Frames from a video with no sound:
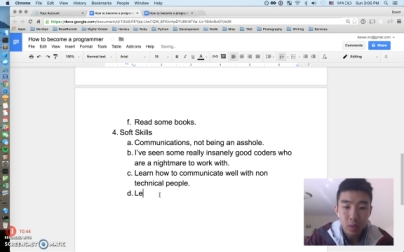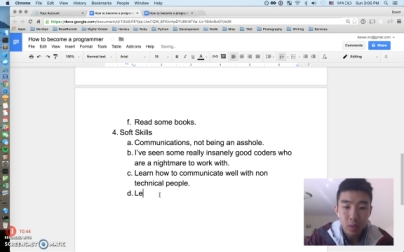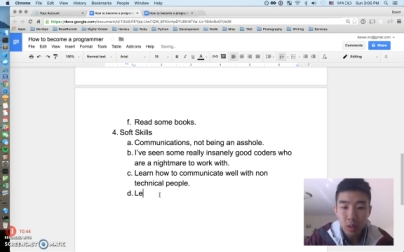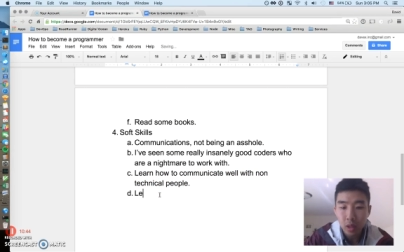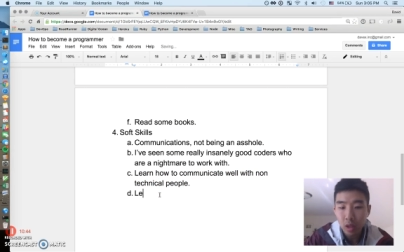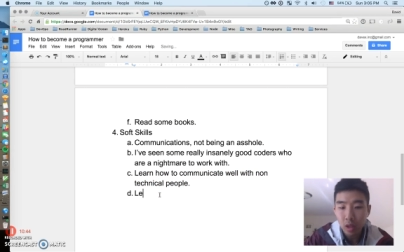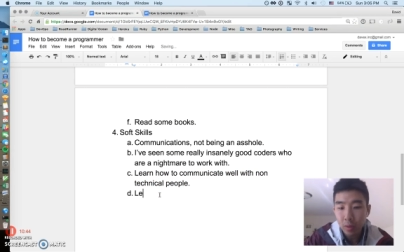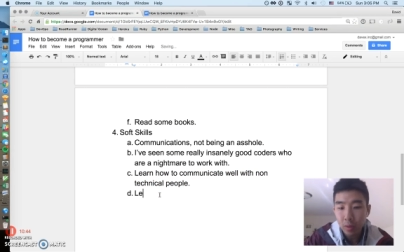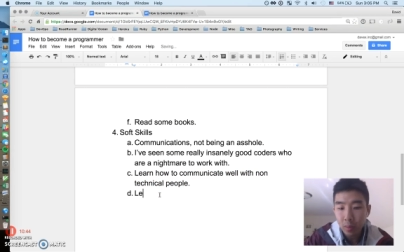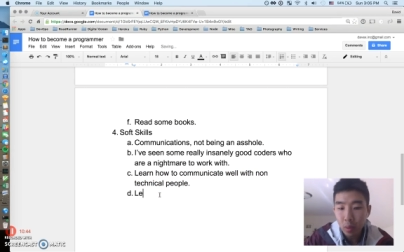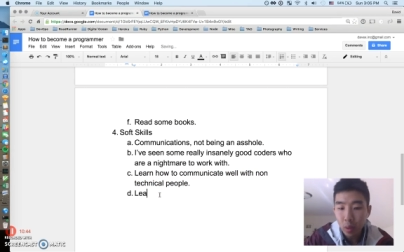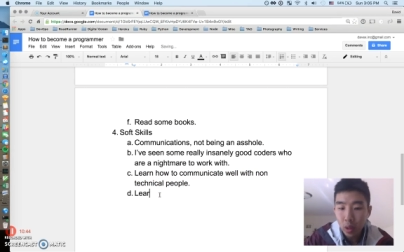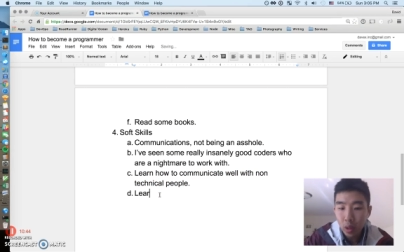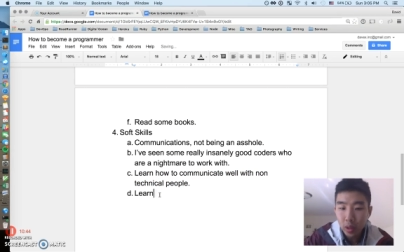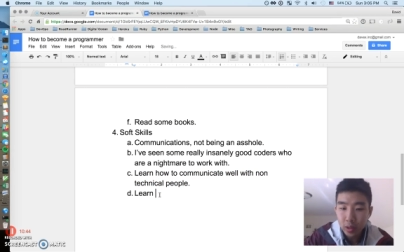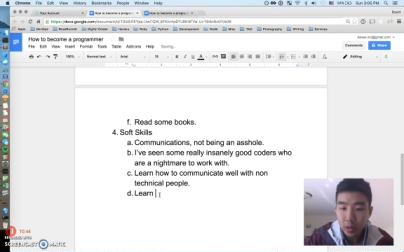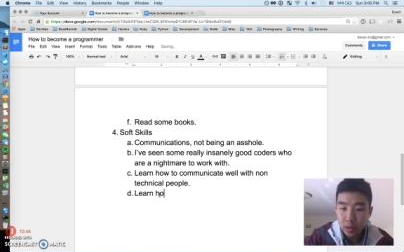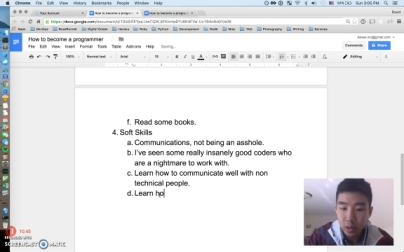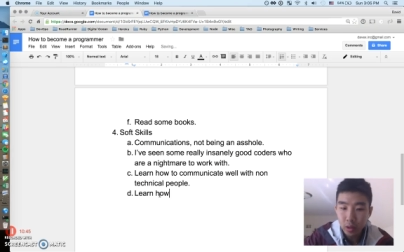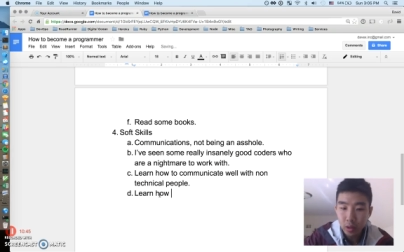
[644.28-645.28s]
Another
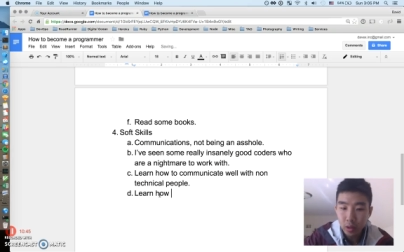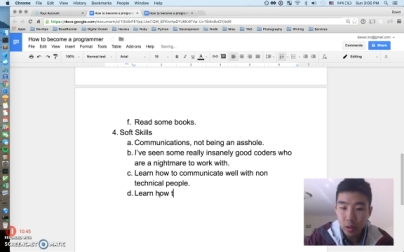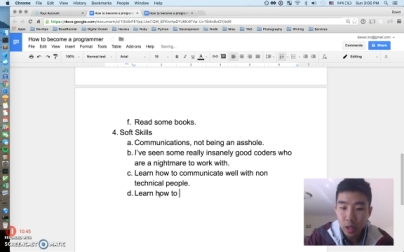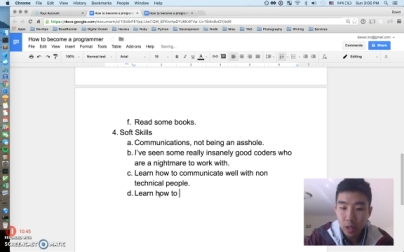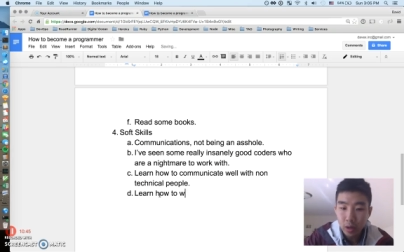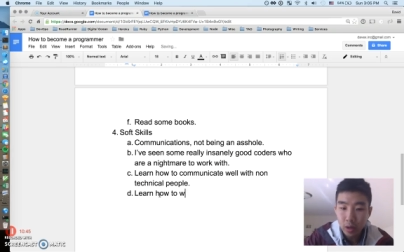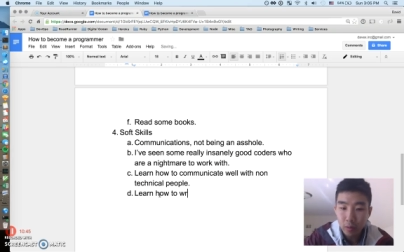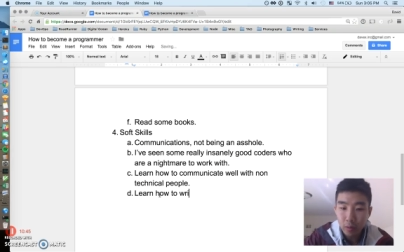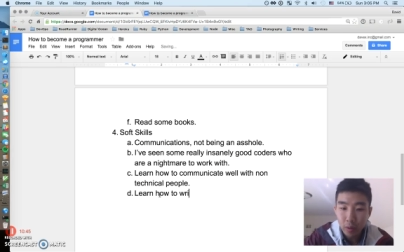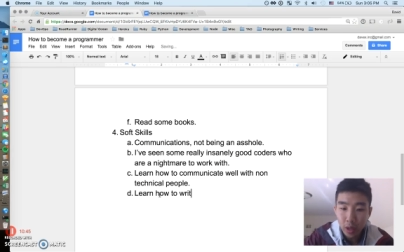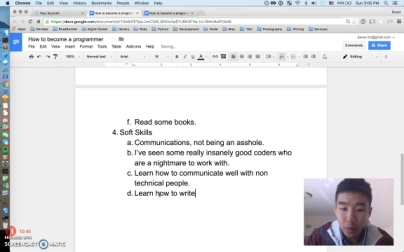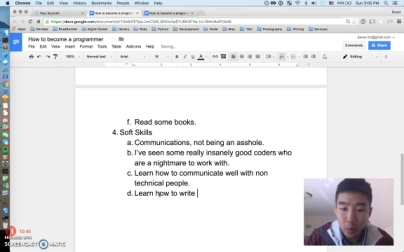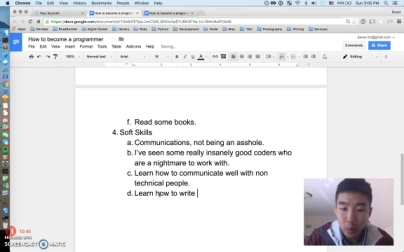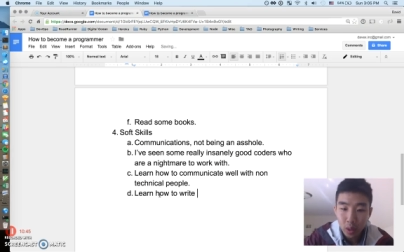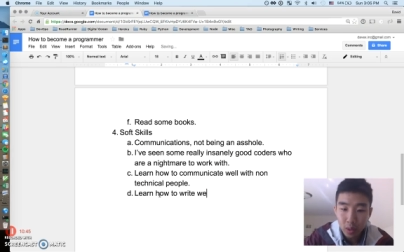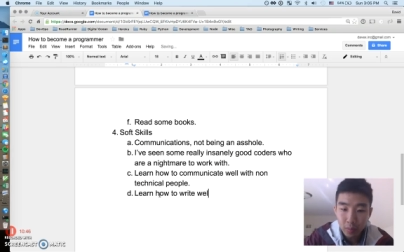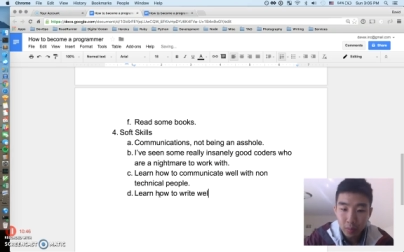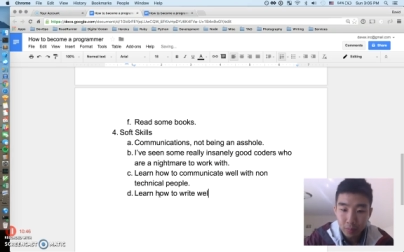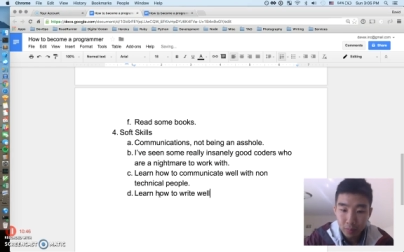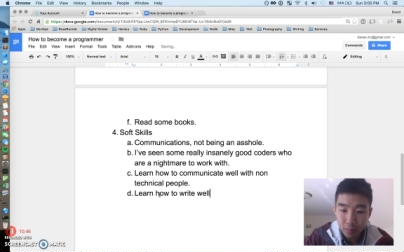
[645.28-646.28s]
point is learn how to write
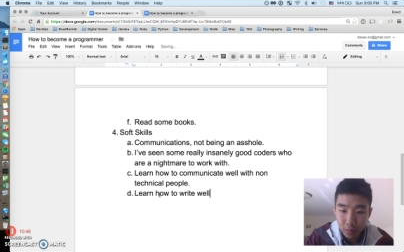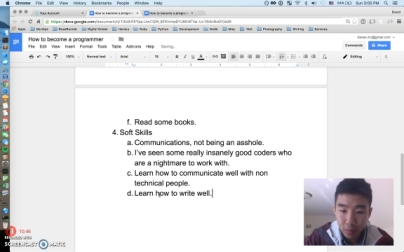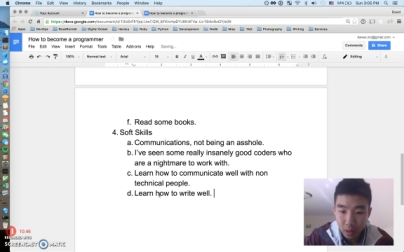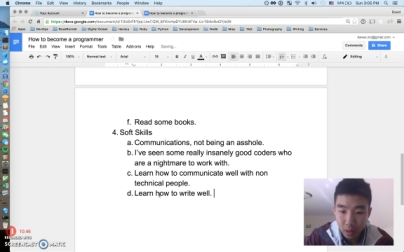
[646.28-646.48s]
well.